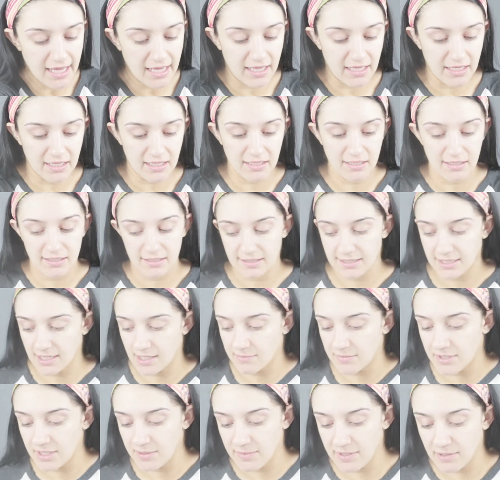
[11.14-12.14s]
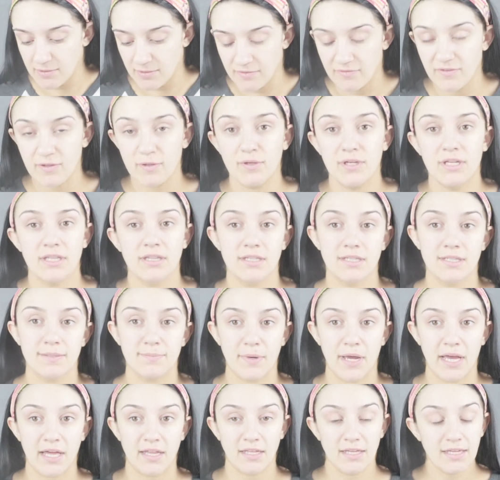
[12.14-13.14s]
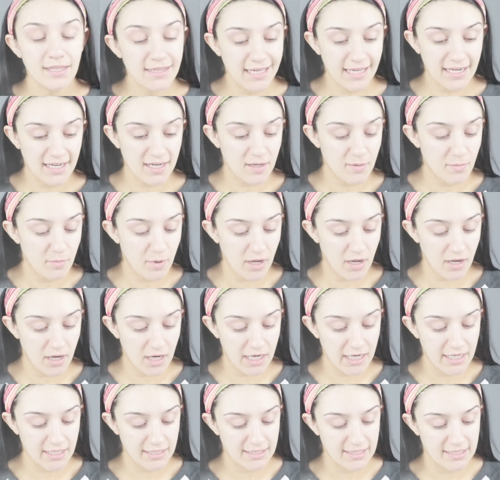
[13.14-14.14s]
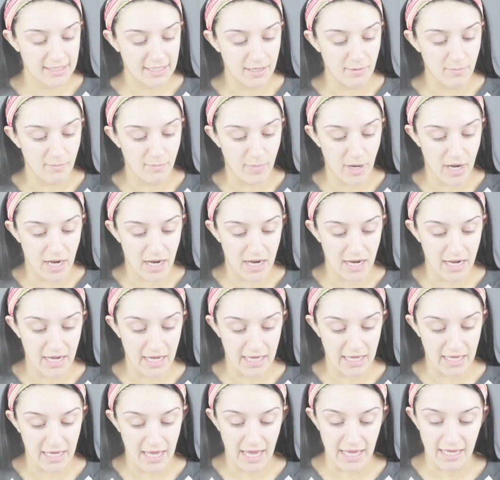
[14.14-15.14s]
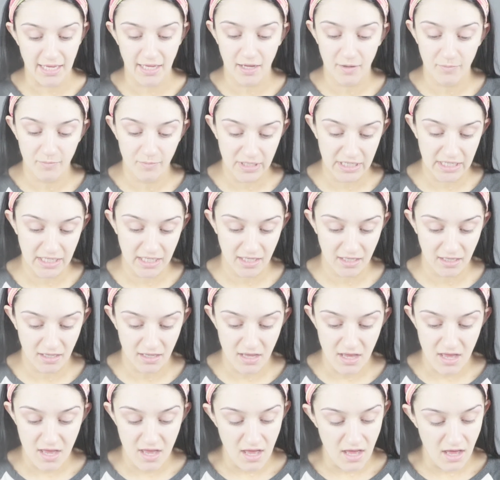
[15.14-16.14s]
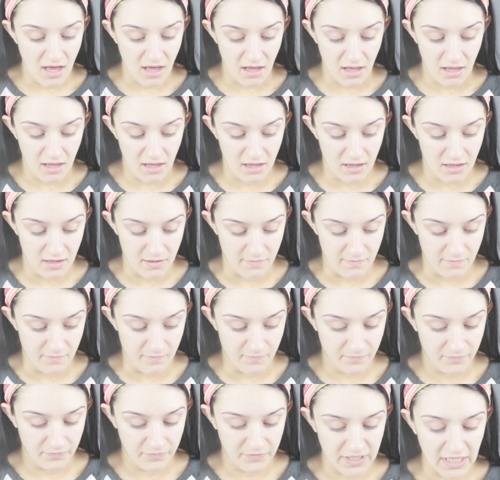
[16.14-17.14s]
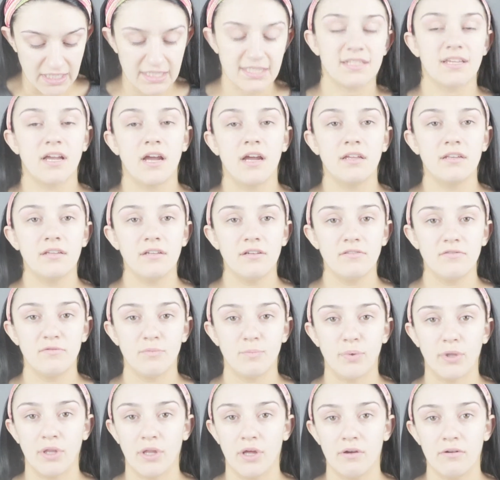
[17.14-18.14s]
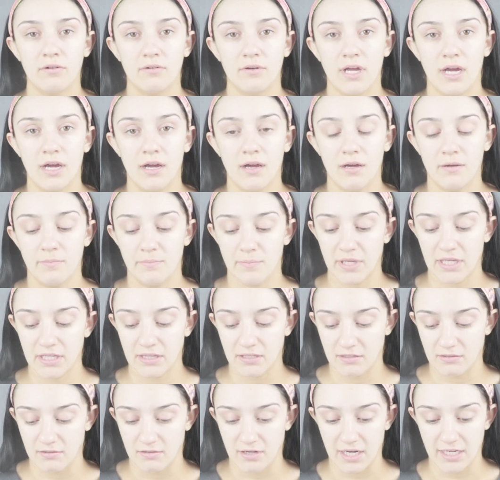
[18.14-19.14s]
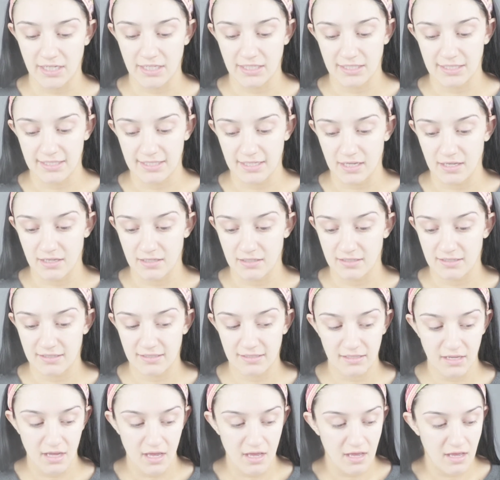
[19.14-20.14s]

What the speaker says: is I'm going to be reviewing this palette that I bought by a company that's kind of blown up in the United States